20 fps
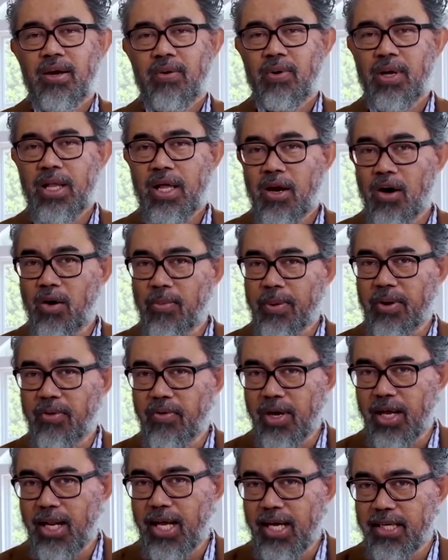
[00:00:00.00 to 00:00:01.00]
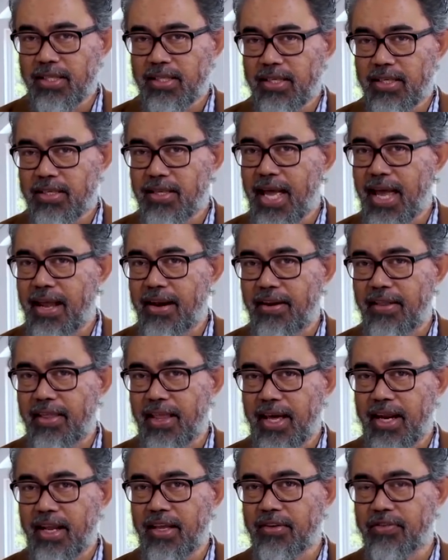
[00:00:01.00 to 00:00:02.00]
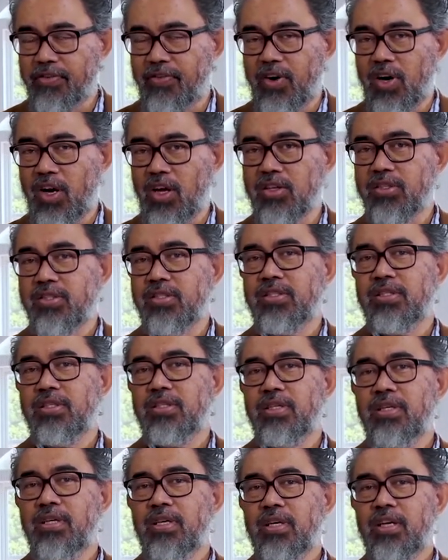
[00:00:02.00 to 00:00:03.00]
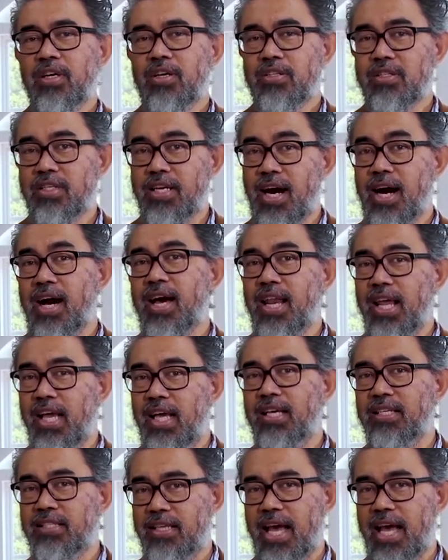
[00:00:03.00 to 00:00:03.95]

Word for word: Well, I hope you realize that that is false because God is